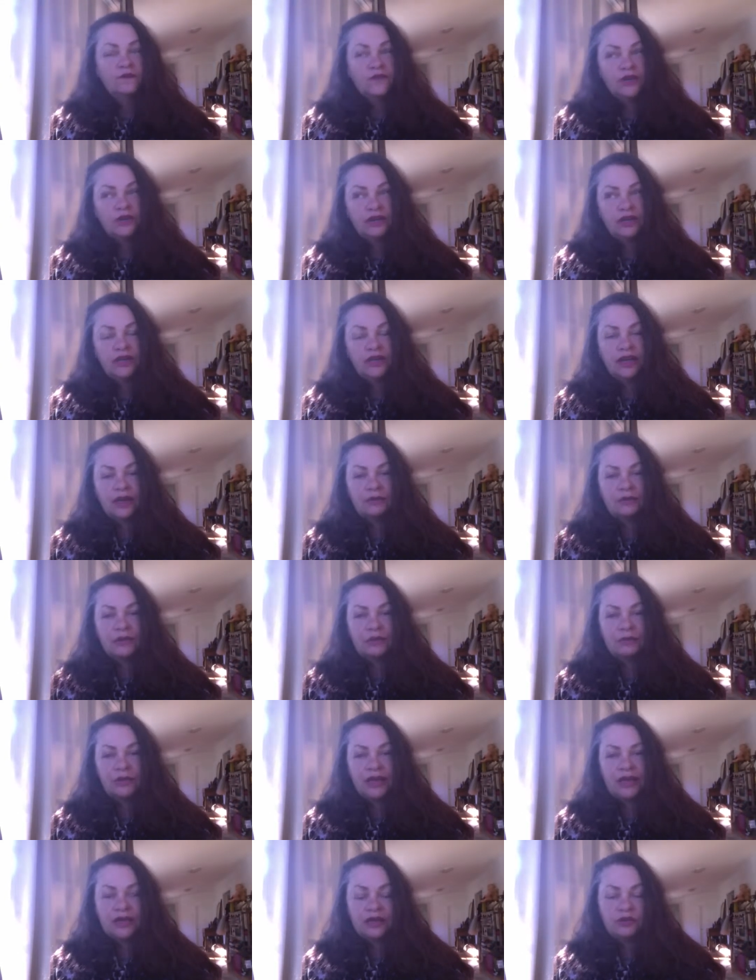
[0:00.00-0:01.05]
very yummy
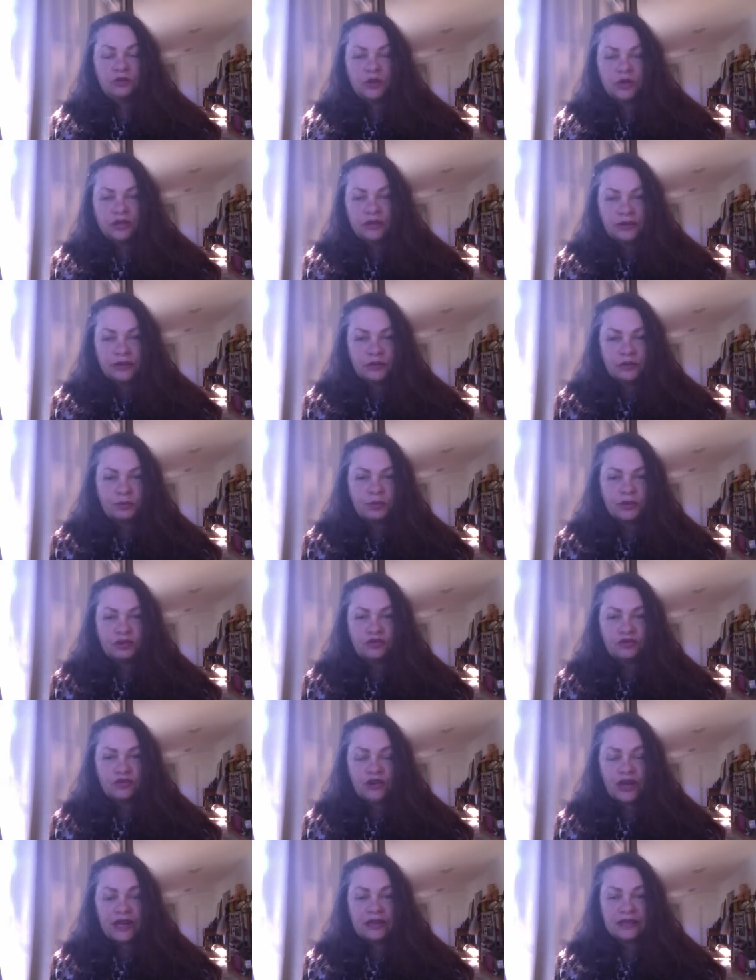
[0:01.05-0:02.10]
blend with a little bit of
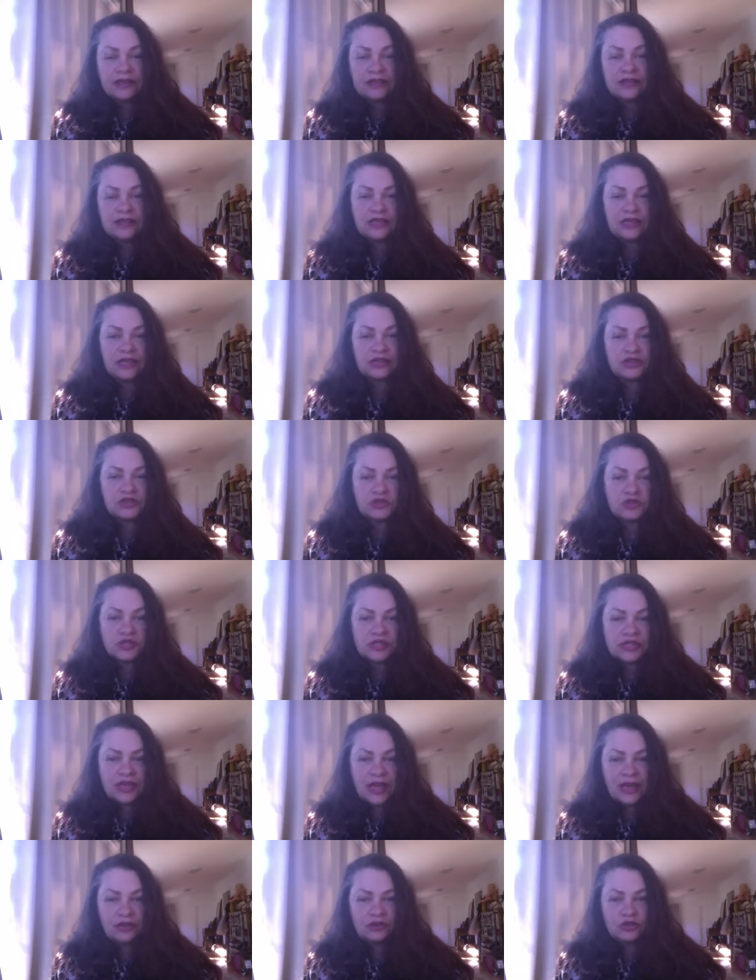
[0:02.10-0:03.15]
frankincense or
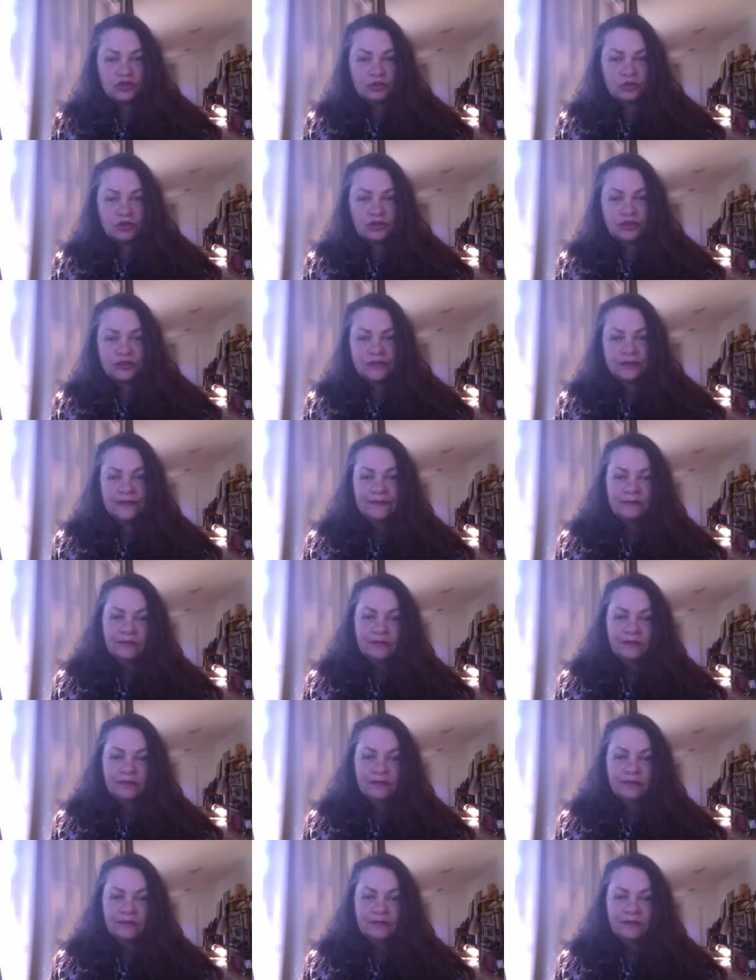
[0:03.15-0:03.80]
sandalwood.